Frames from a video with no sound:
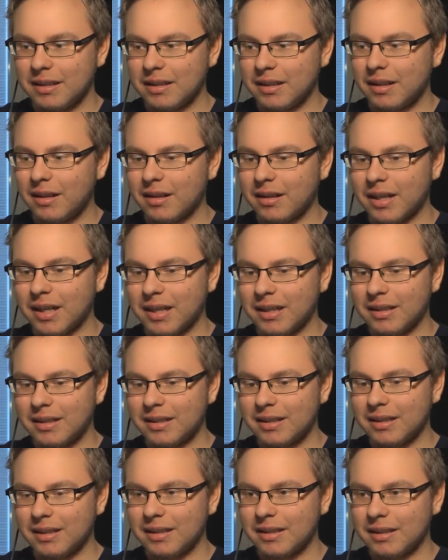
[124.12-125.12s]
Lara?
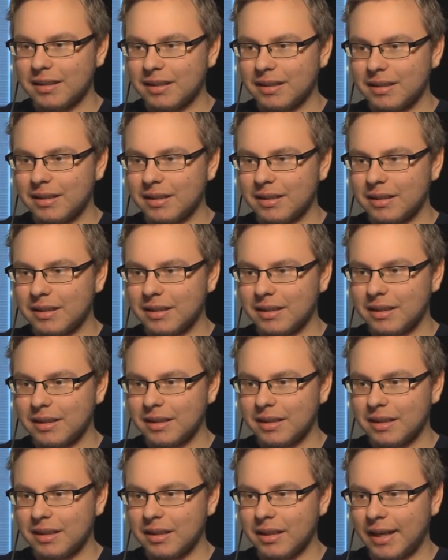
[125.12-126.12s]

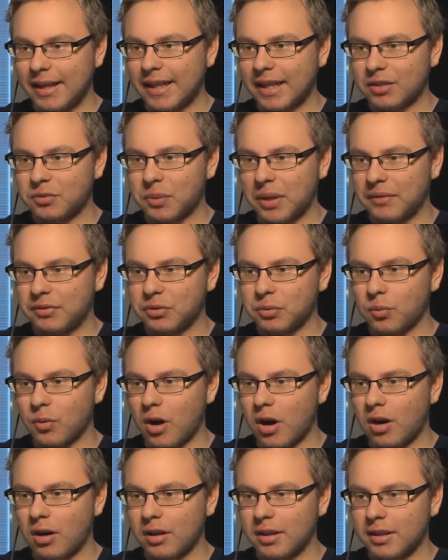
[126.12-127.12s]
I guess we have to
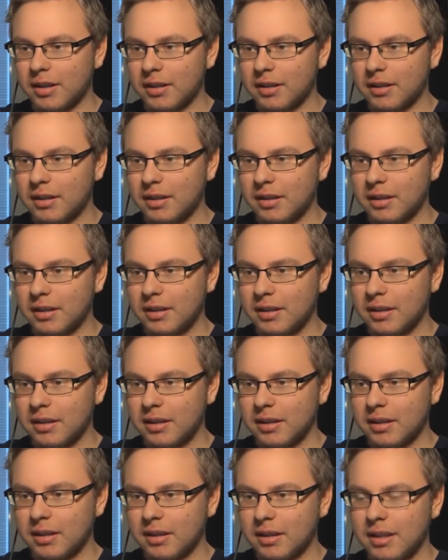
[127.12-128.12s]
walk.
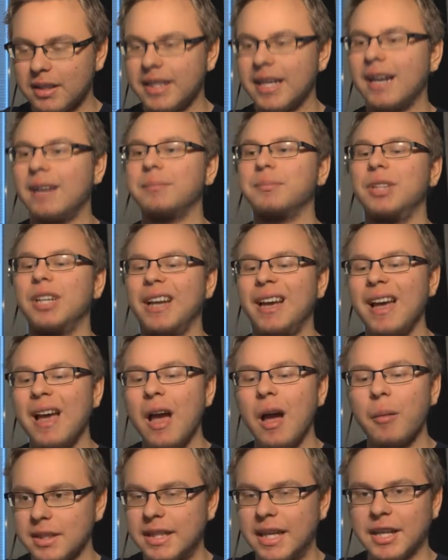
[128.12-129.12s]
Yeah,
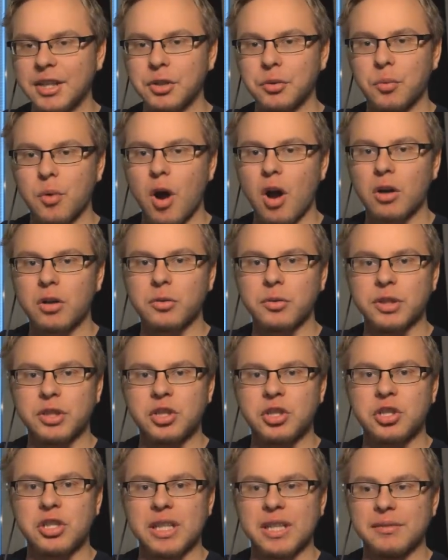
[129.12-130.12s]
yeah, you walk
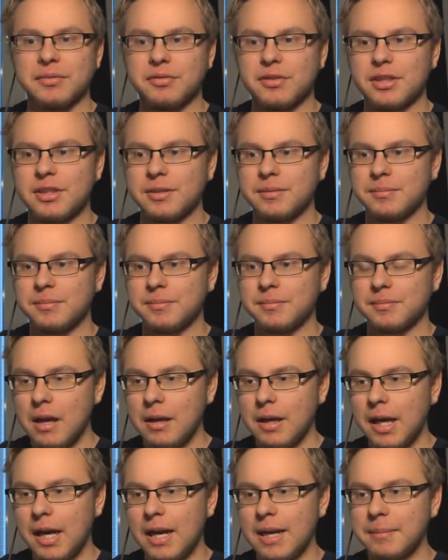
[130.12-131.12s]
with shift.
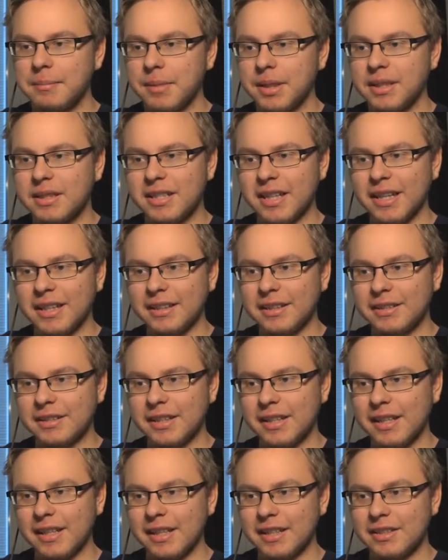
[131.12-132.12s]
I'm a
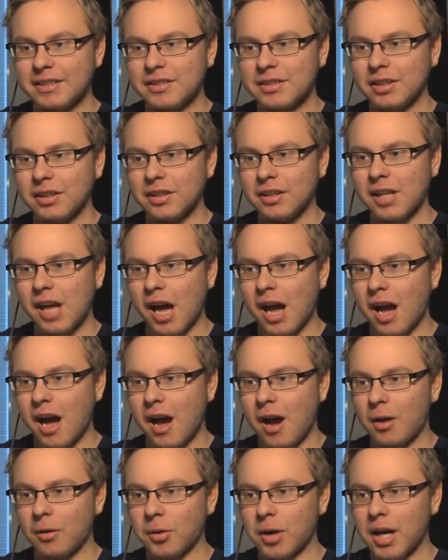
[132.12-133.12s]
dainty little
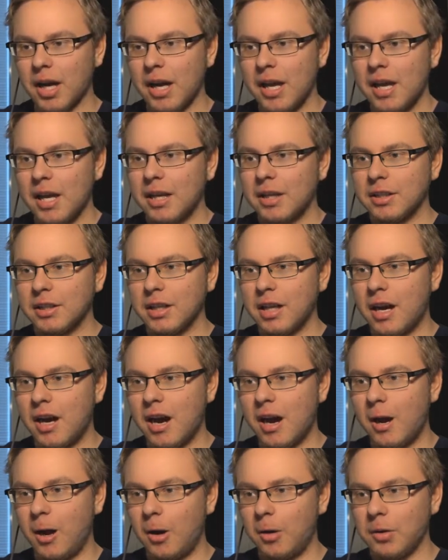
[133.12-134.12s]
Lara,
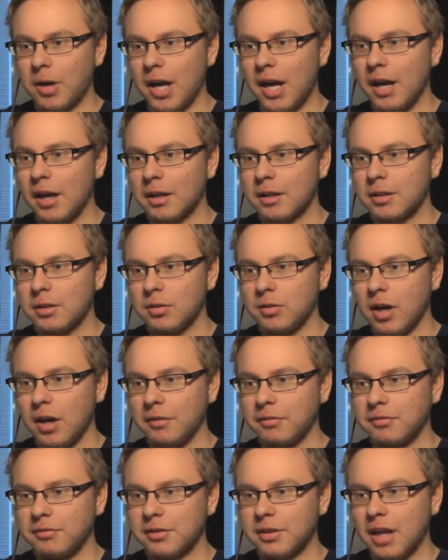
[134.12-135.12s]
Lara
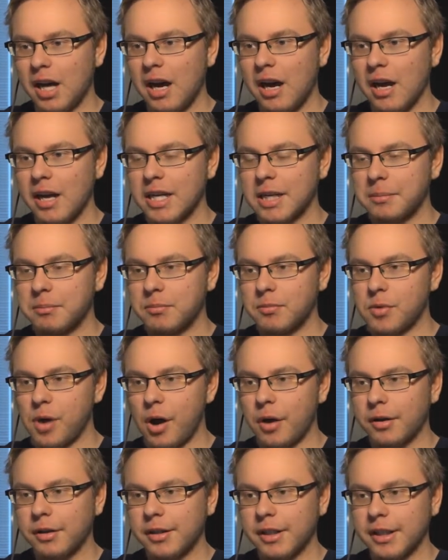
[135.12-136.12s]
Croft. I am
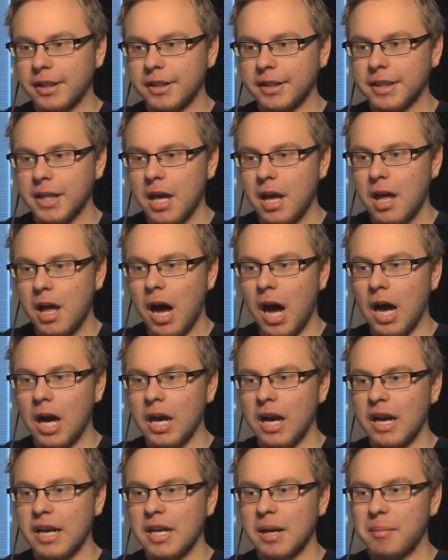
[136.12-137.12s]
walking,
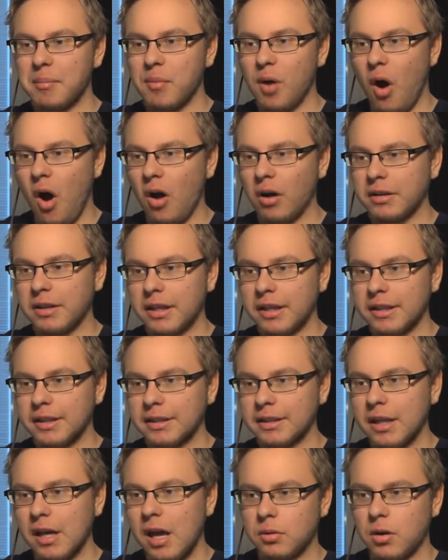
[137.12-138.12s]
I am
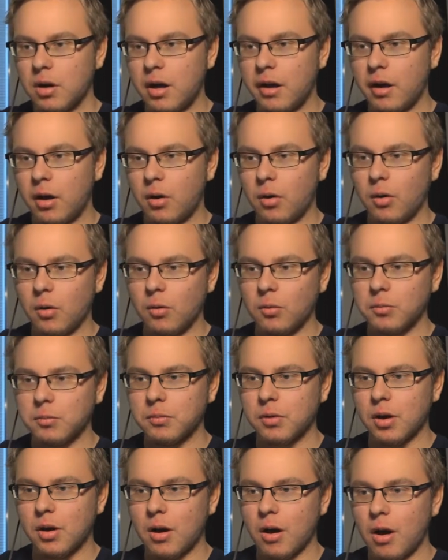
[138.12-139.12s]
walking. Oh,
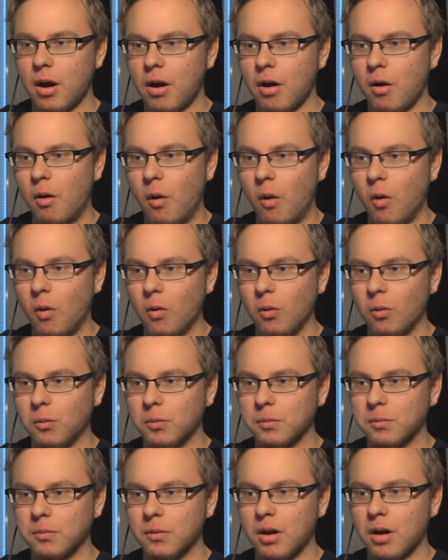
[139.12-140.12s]

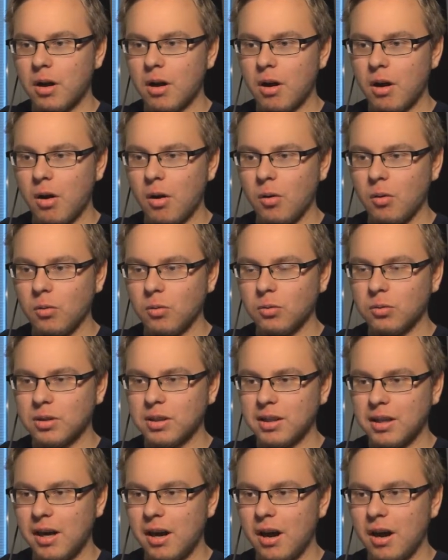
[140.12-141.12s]
oh, oh,
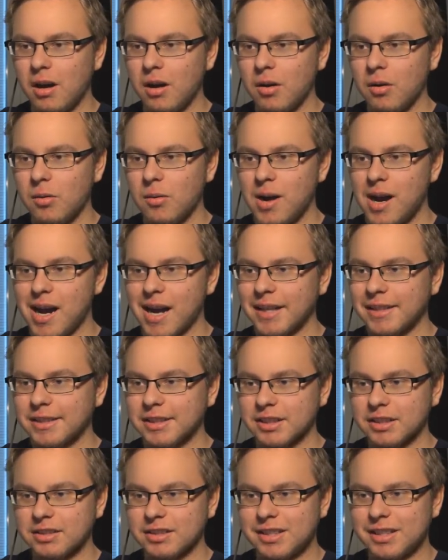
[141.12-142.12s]
oh, I
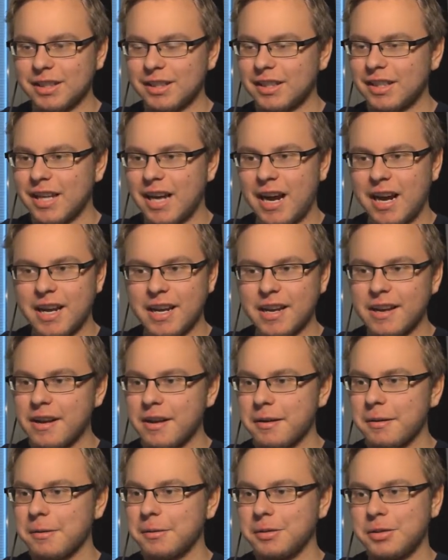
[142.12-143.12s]
just took a
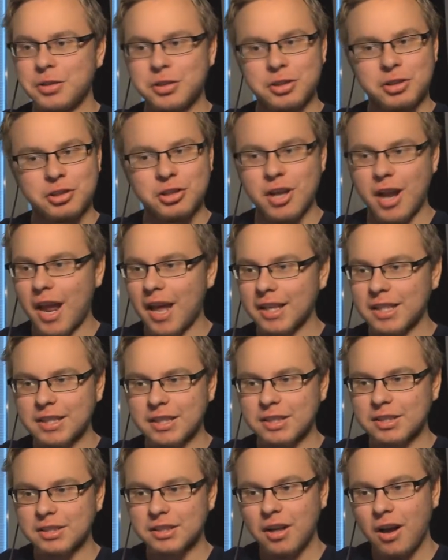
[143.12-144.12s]
huge
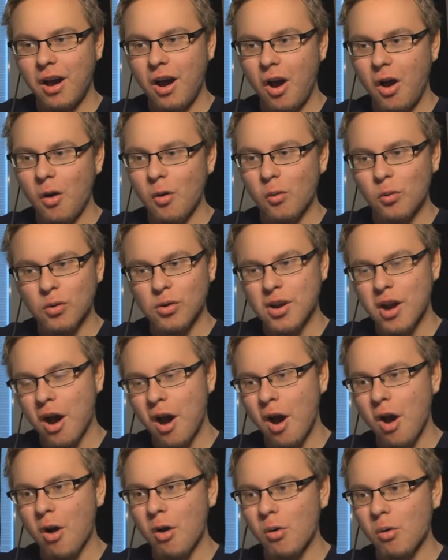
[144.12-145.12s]
shit. Oh
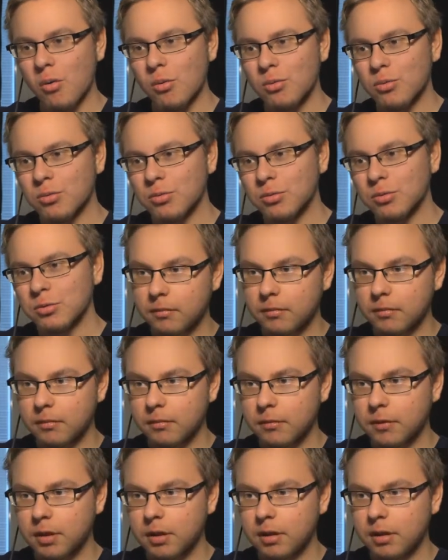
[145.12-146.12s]
no.
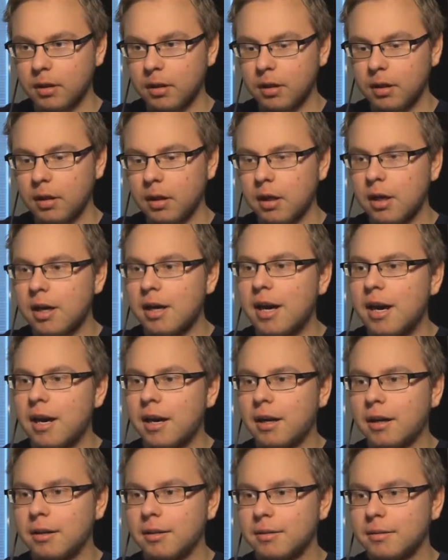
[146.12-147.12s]

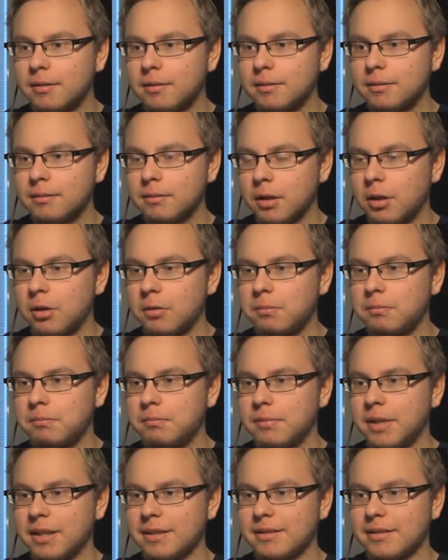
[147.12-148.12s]
Ha! Oh,
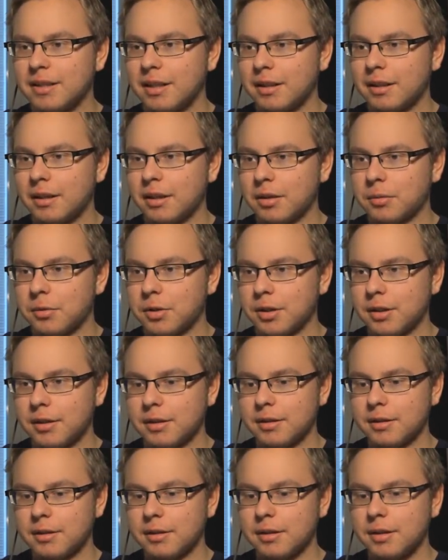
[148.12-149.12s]
that's not gonna
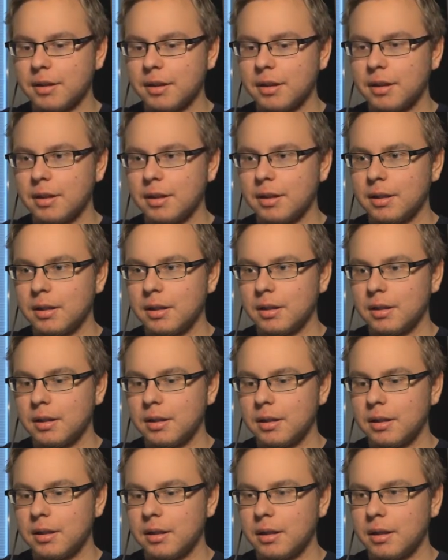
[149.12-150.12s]
work.
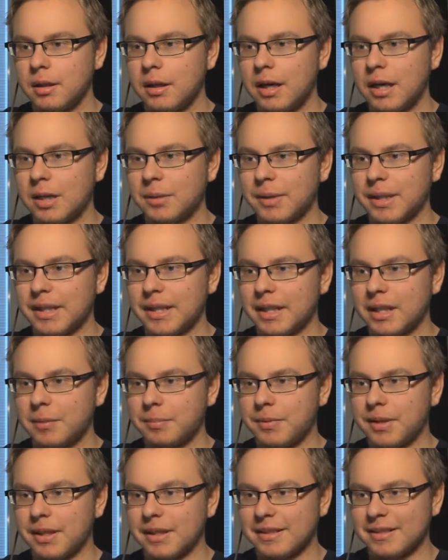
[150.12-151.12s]
How do I get
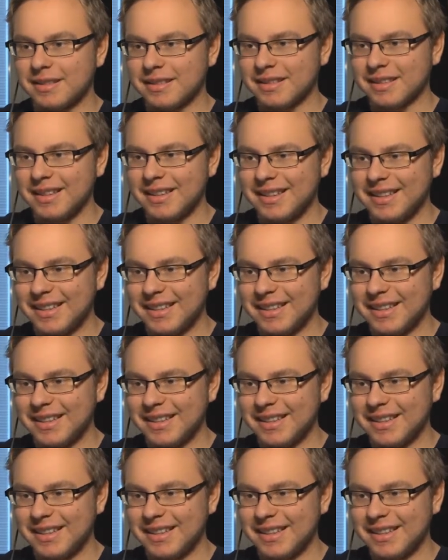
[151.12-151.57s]
up this?